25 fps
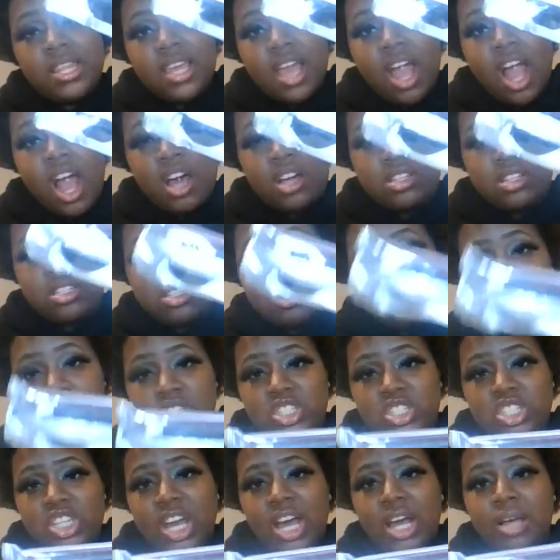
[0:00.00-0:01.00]
they're also
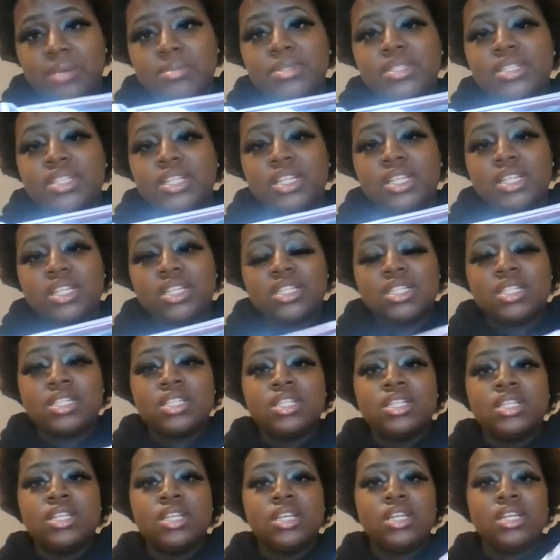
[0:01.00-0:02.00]
chopsticks.
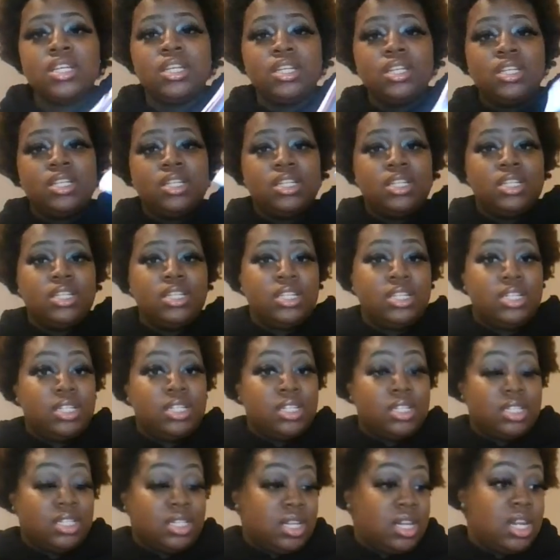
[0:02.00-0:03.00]

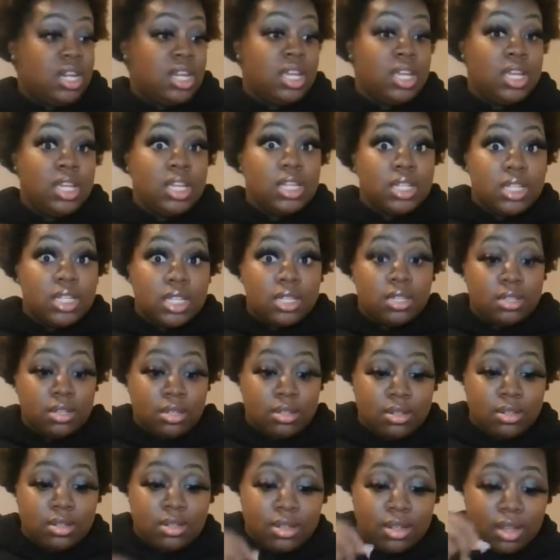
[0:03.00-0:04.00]
Neat.
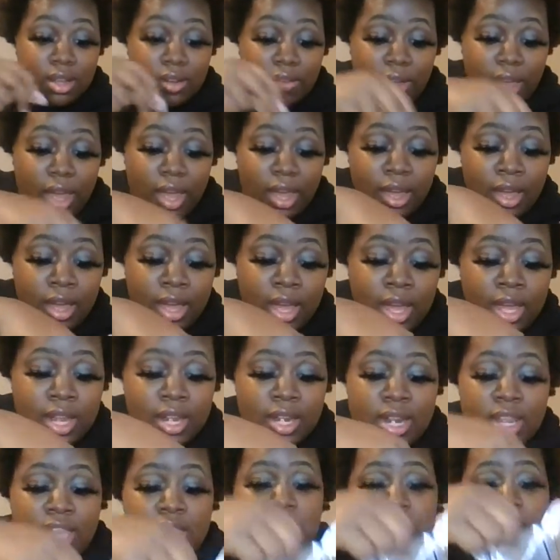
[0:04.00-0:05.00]
Okay.
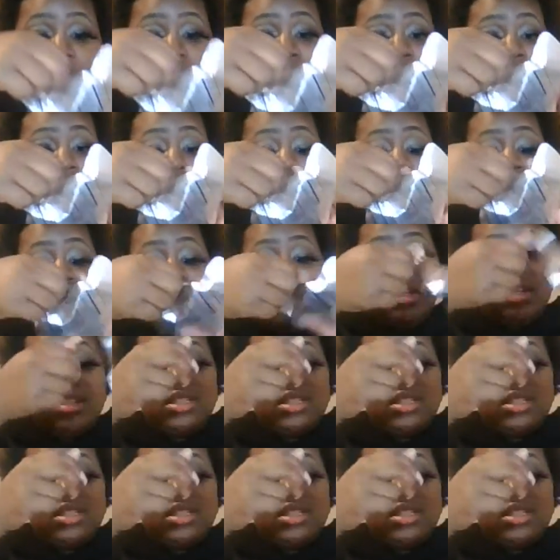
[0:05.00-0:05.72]
Then you have the